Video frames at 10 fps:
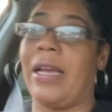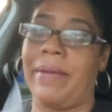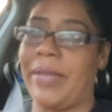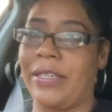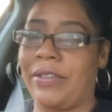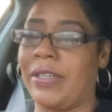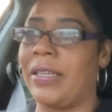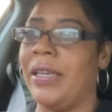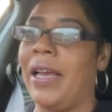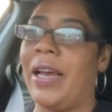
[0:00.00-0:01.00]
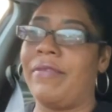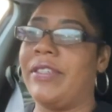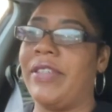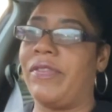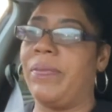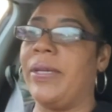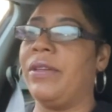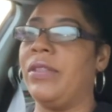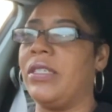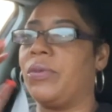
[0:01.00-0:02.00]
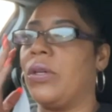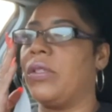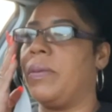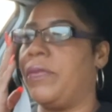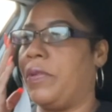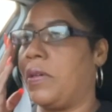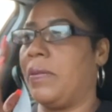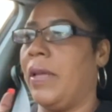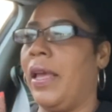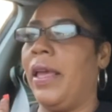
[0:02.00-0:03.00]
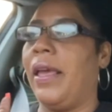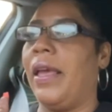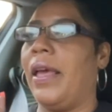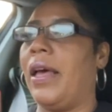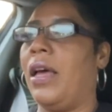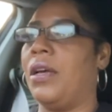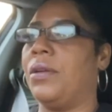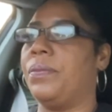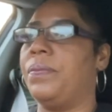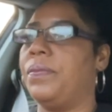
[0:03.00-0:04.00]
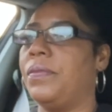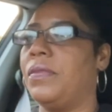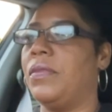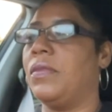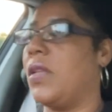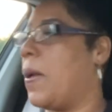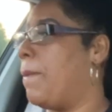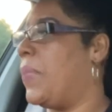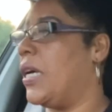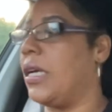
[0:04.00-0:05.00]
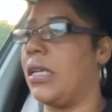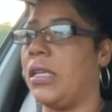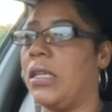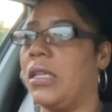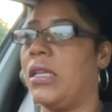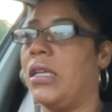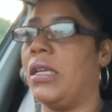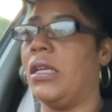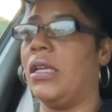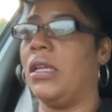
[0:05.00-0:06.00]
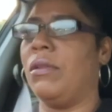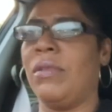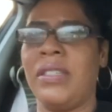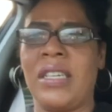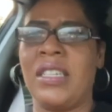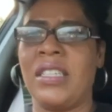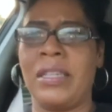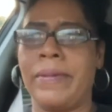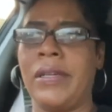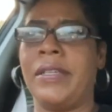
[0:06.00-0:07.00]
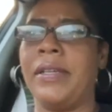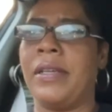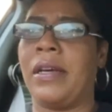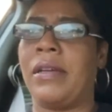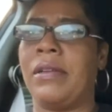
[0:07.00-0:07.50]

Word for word: I'm not drunk. I've just never been on these roads before. Um, but what was I just going to tell y'all?